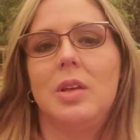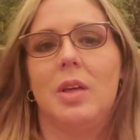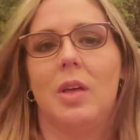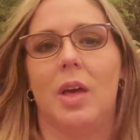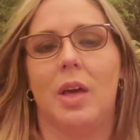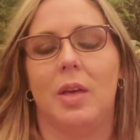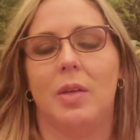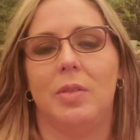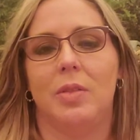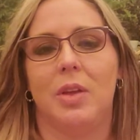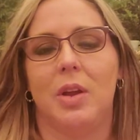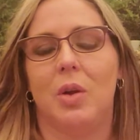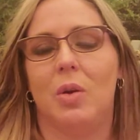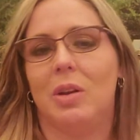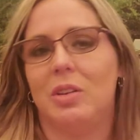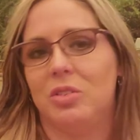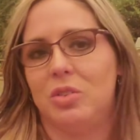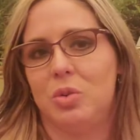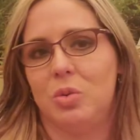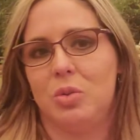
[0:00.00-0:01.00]
uh, there
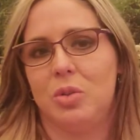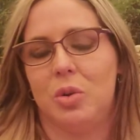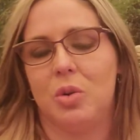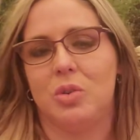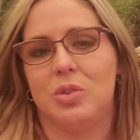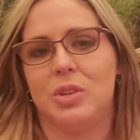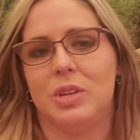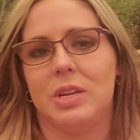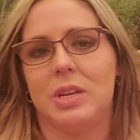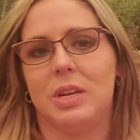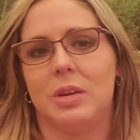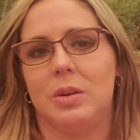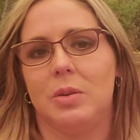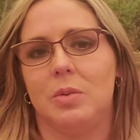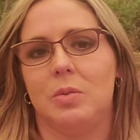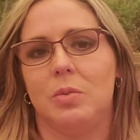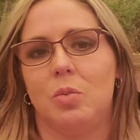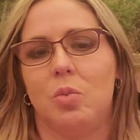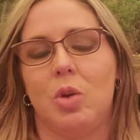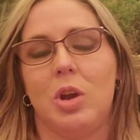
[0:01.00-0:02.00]
at 213
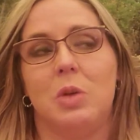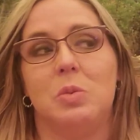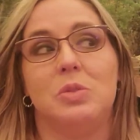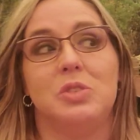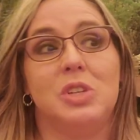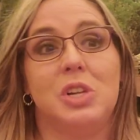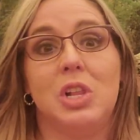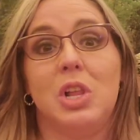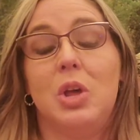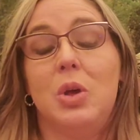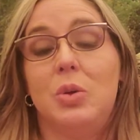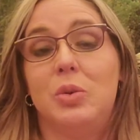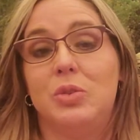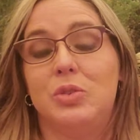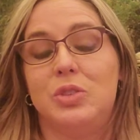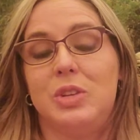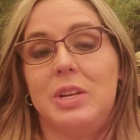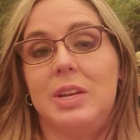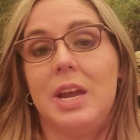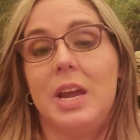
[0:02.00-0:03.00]
where it was
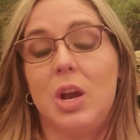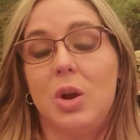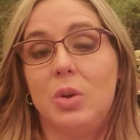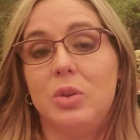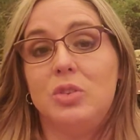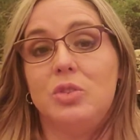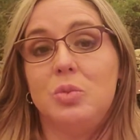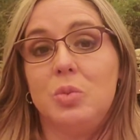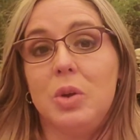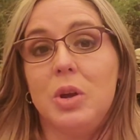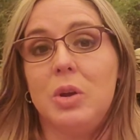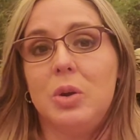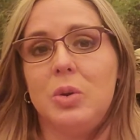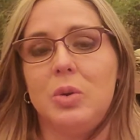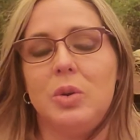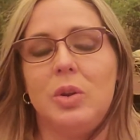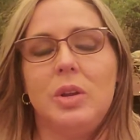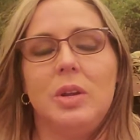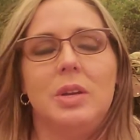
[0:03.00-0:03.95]
closed at Carus Road,